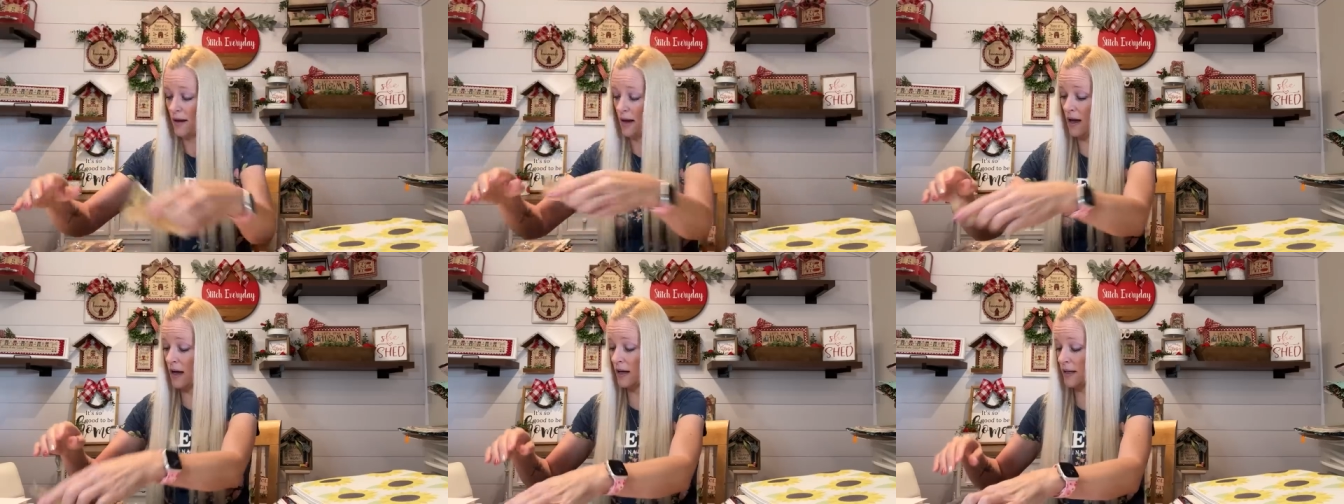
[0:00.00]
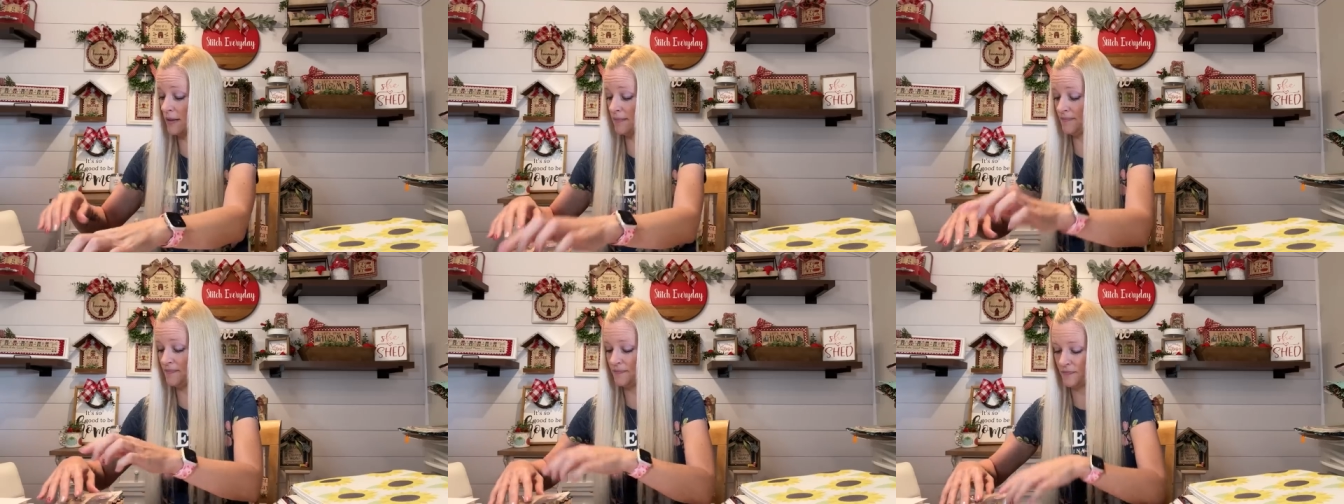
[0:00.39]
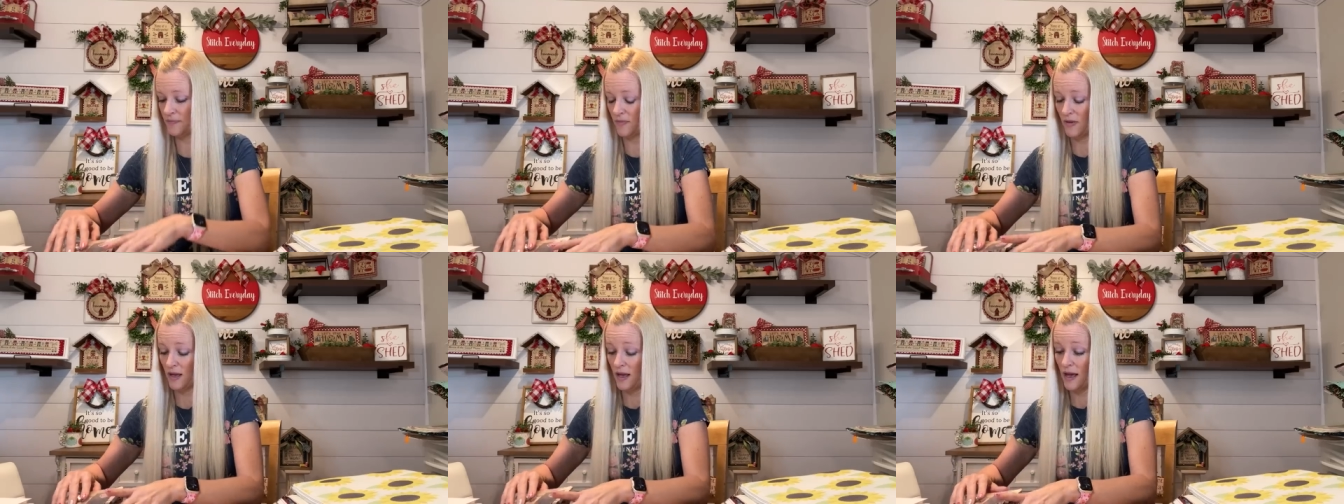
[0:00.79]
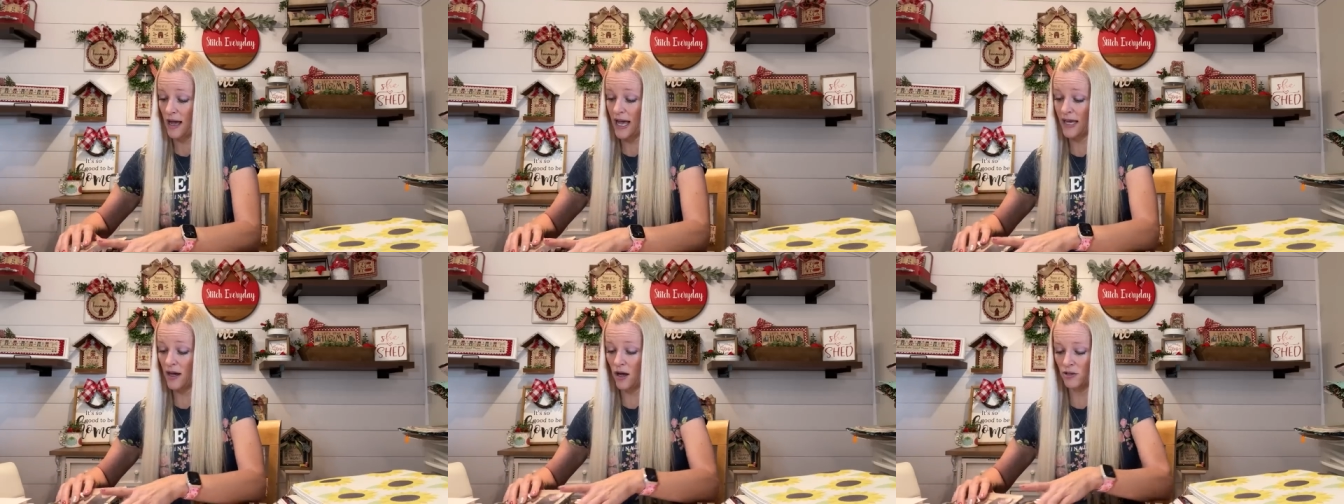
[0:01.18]
Um,
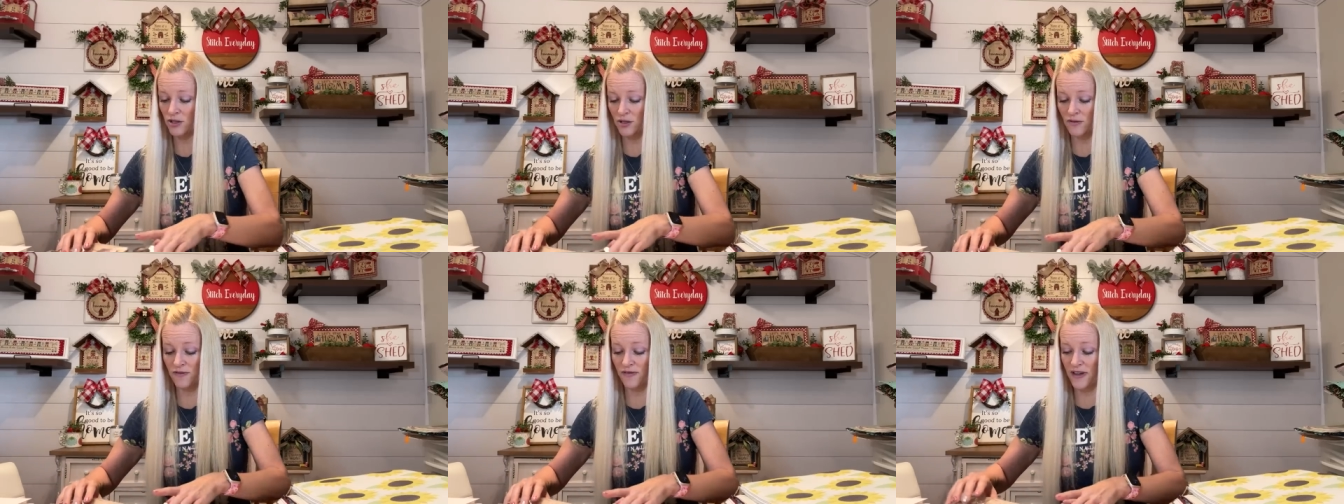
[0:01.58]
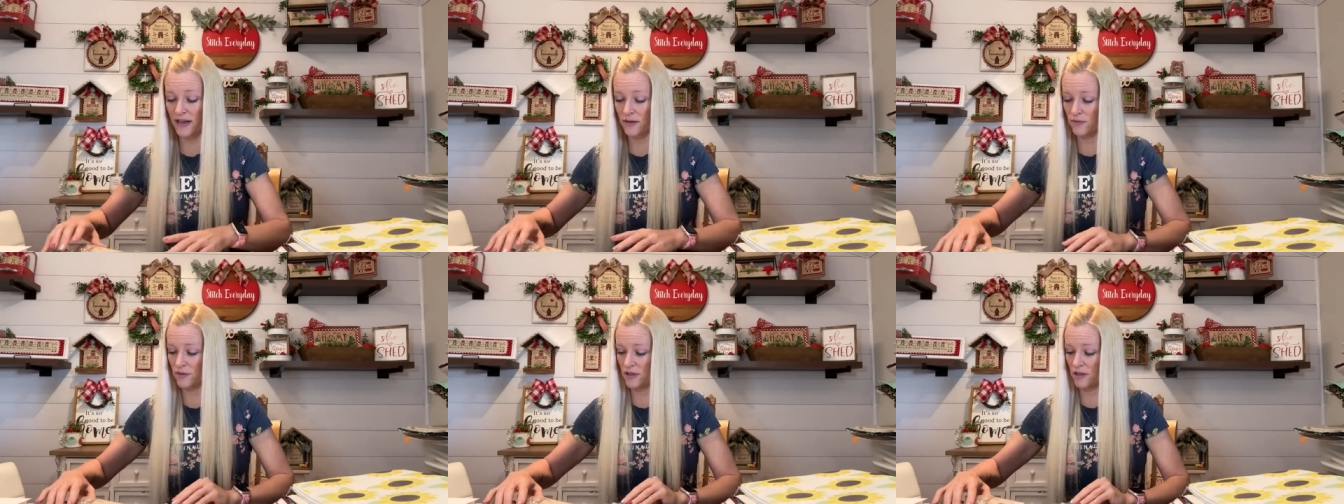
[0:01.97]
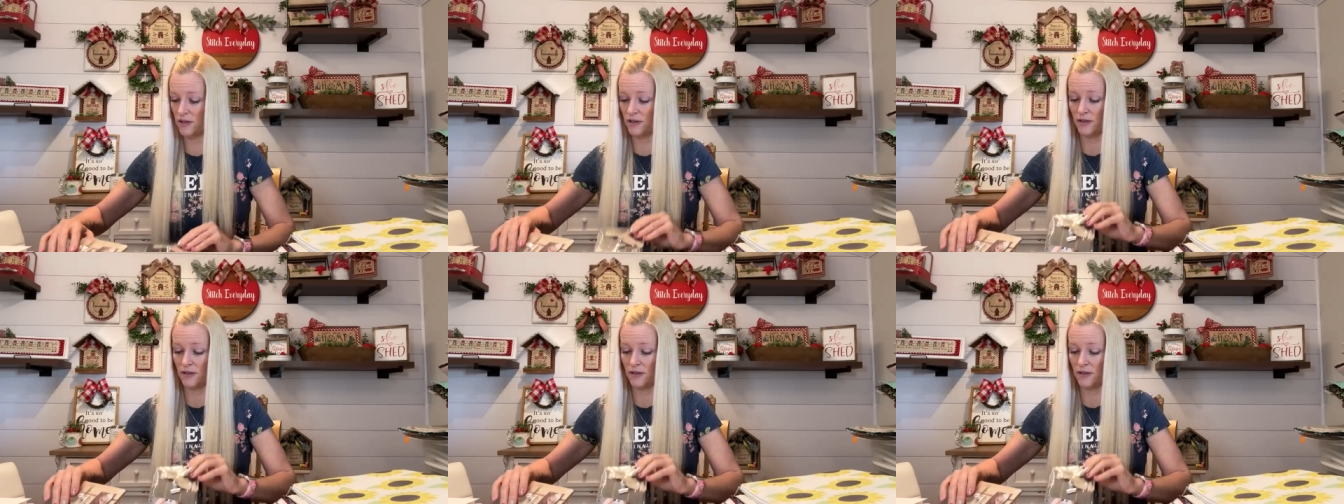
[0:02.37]
I also found,